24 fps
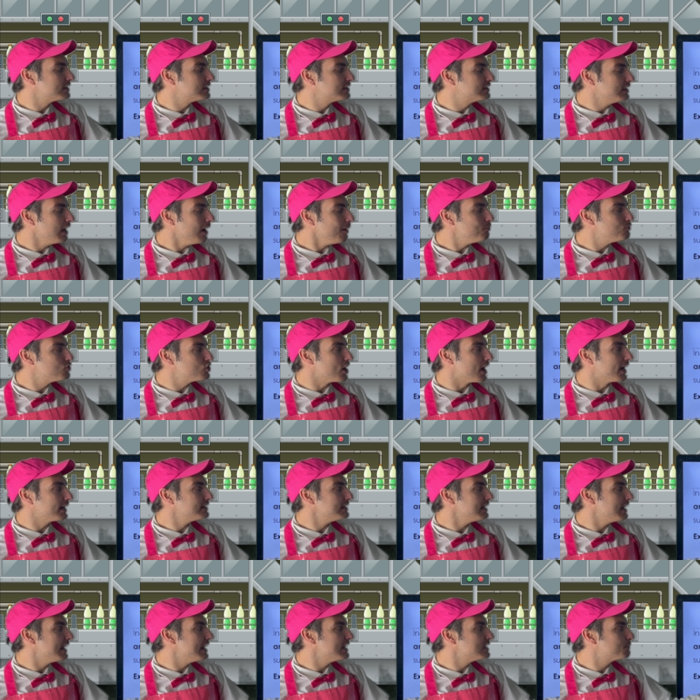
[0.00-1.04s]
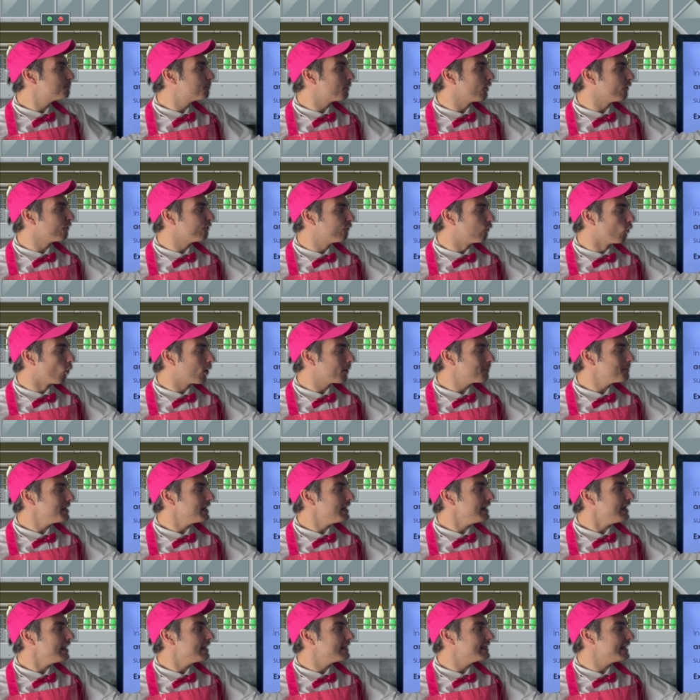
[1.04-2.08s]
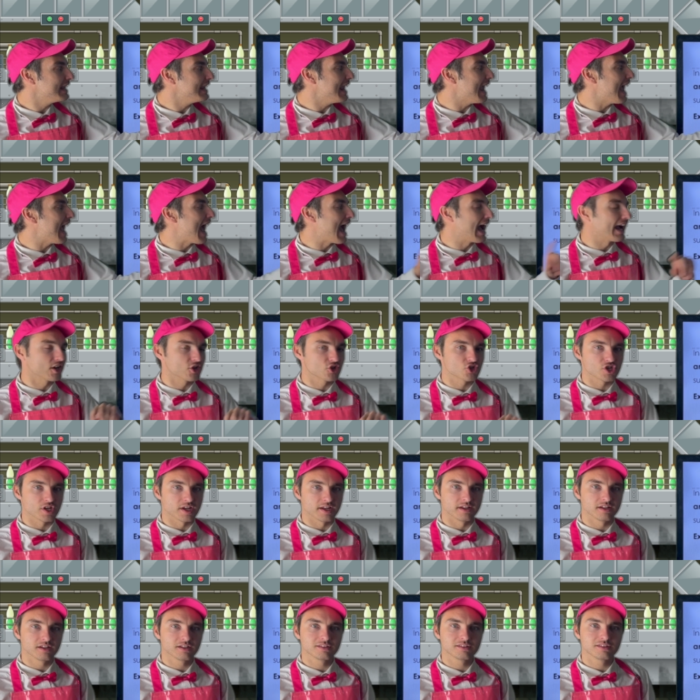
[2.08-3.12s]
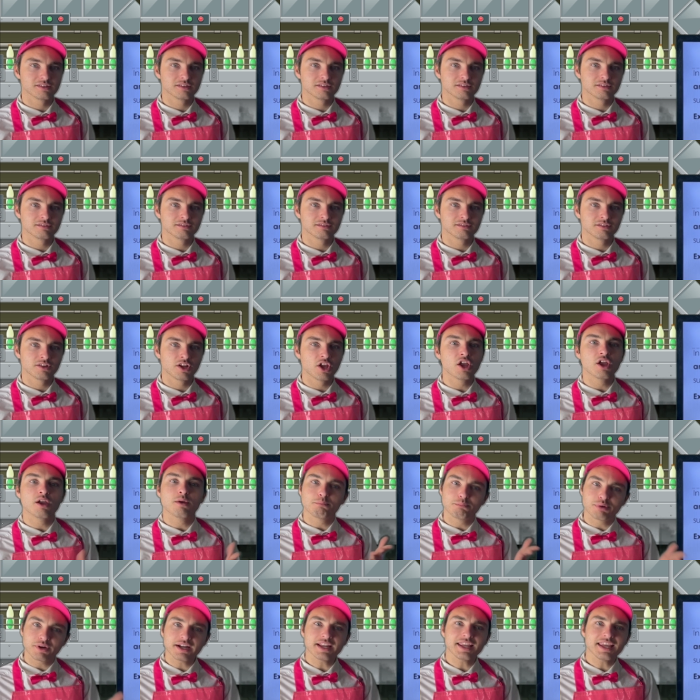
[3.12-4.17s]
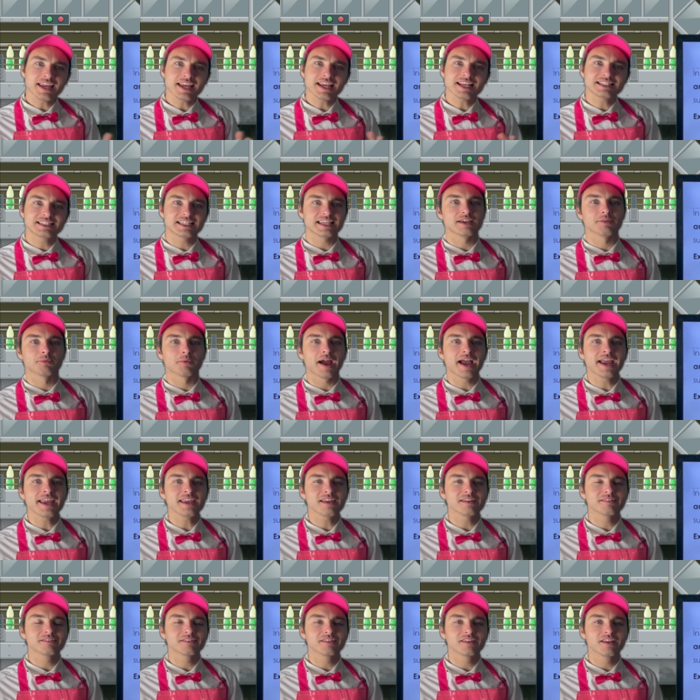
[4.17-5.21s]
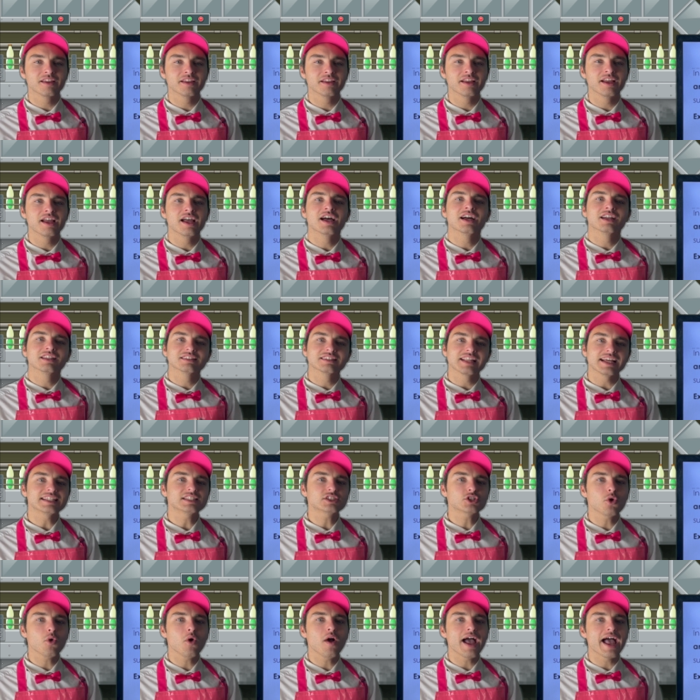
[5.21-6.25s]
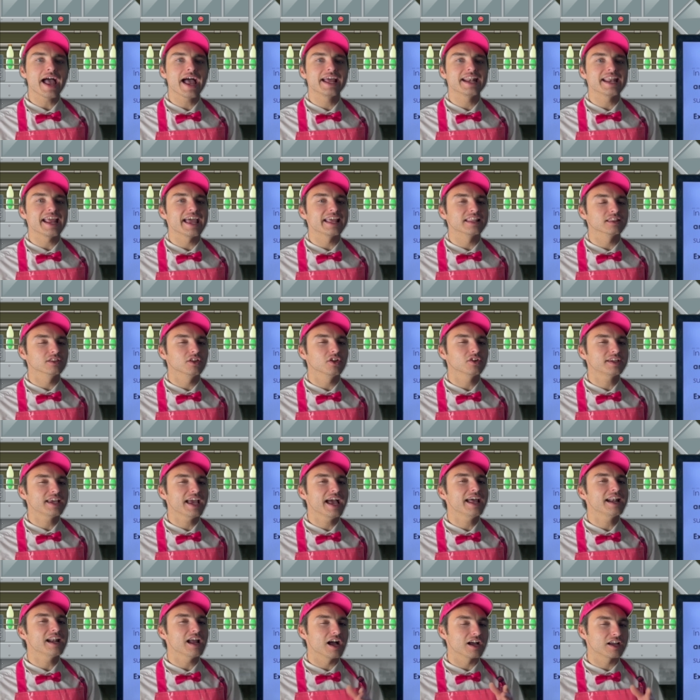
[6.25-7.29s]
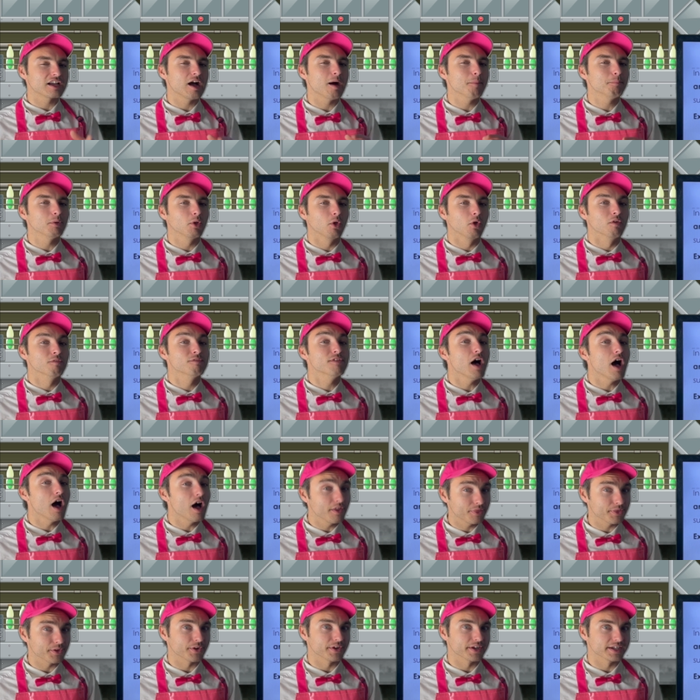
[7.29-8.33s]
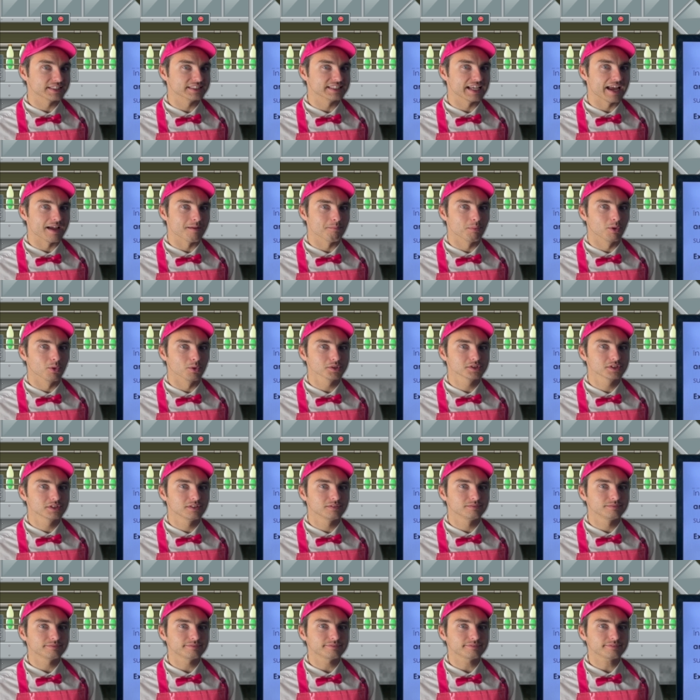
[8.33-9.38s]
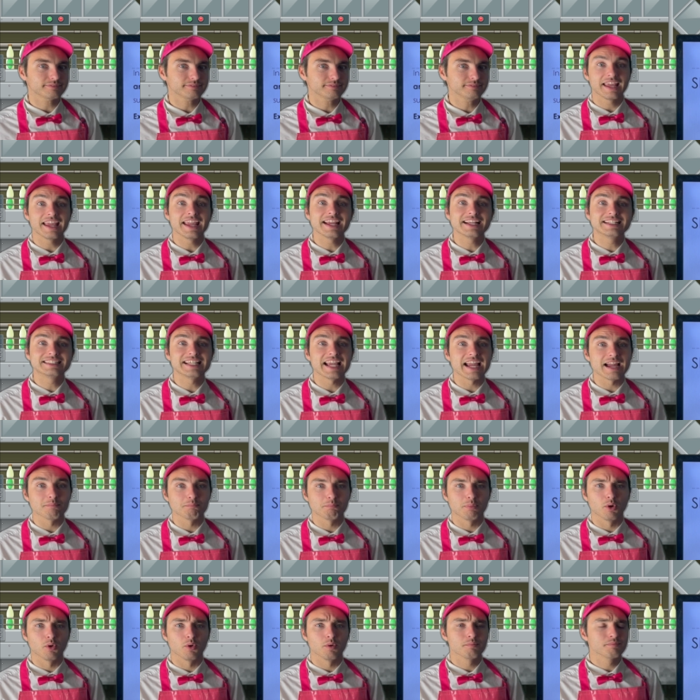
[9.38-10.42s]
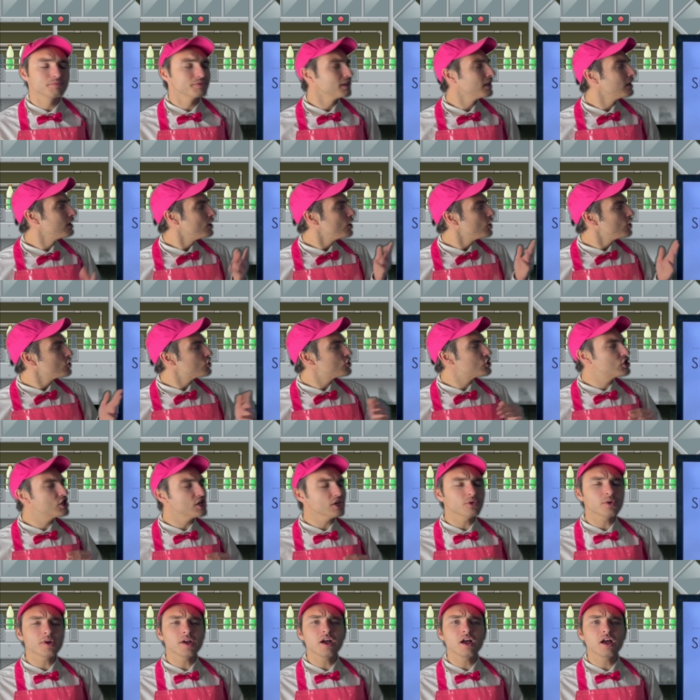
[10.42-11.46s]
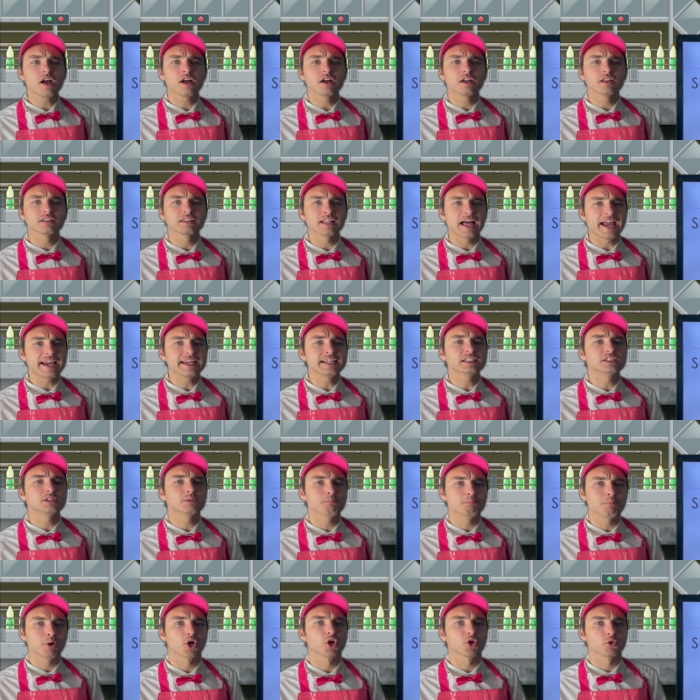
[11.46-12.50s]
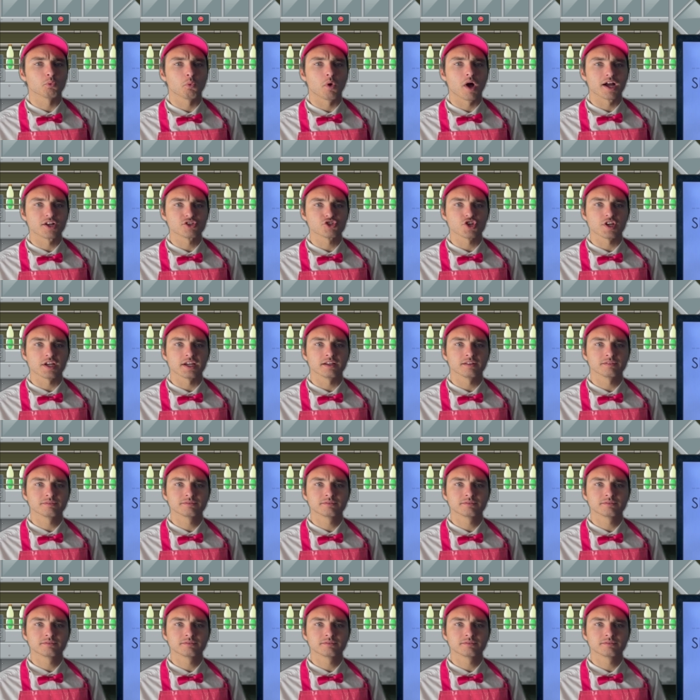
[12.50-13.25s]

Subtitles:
subject is performing the action. Pretty easy, right? Let's go ahead and look at a couple of other examples. Example, Shira likes birdwatching.